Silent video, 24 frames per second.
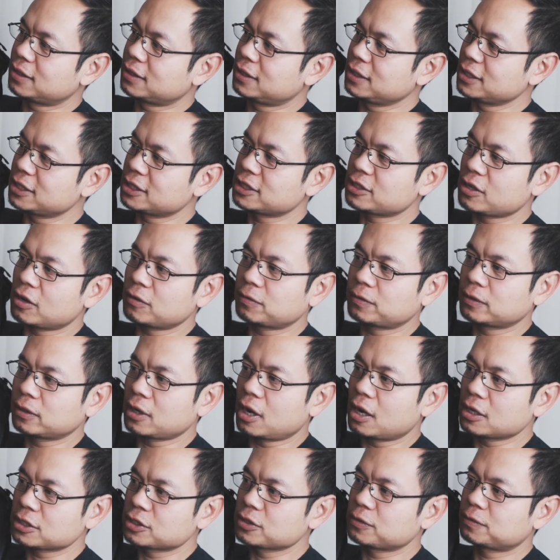This is
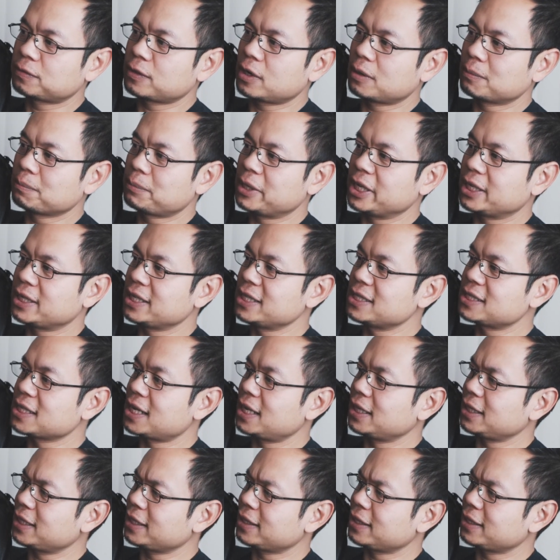also from Peak Design.